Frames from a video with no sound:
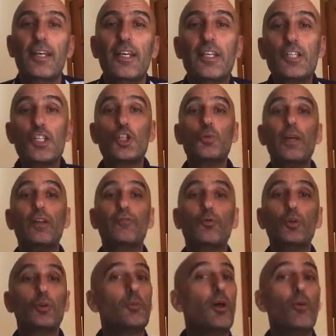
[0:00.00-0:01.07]
street
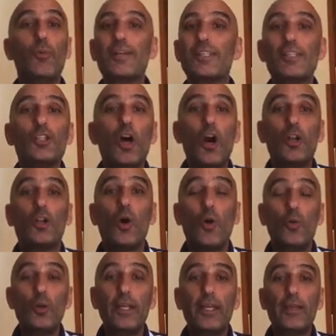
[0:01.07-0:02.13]
football was not
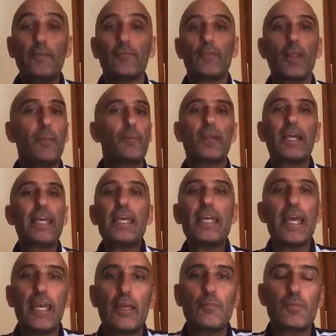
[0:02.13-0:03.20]
only playing
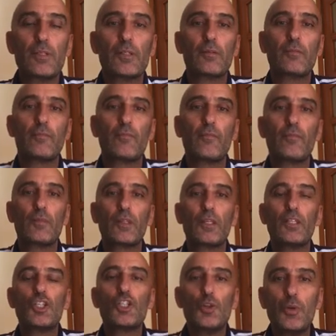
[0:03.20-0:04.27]
games.
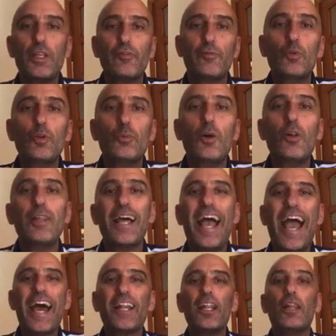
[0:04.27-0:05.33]
Street football
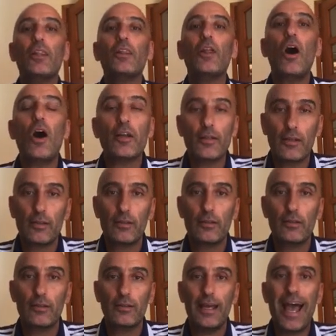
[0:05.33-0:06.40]
had a lot,
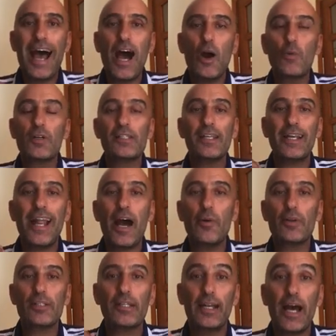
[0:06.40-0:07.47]
hours and
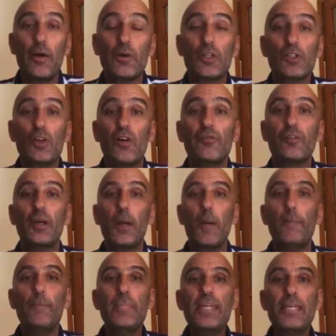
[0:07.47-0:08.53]
hours and hours of
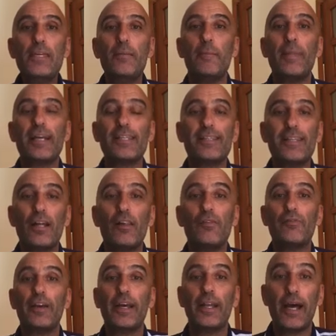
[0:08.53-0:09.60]
me, myself,
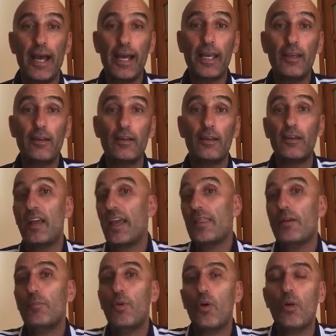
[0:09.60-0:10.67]
and I, and
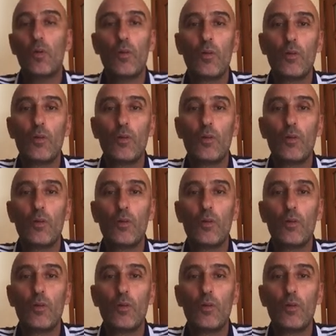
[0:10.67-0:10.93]
the ball.